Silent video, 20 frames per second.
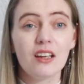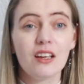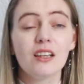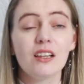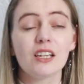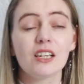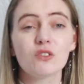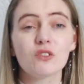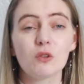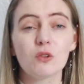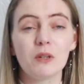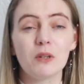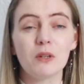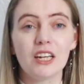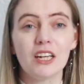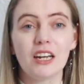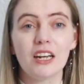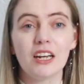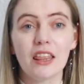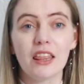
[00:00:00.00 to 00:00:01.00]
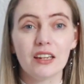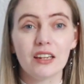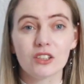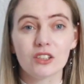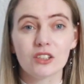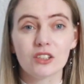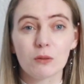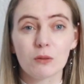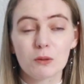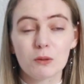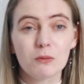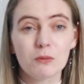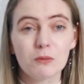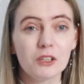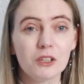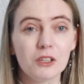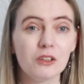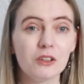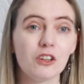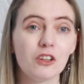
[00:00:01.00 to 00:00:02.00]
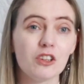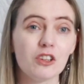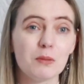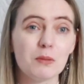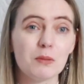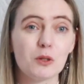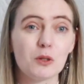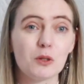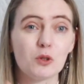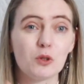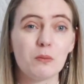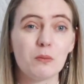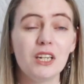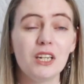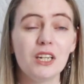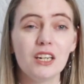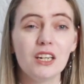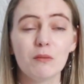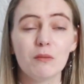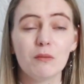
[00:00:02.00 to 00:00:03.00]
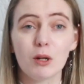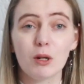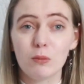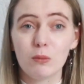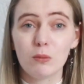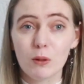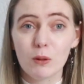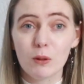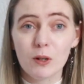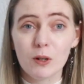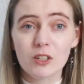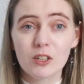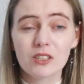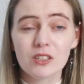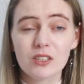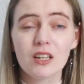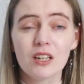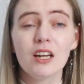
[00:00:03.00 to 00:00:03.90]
links will be in the description below, along with my social media and my PO box.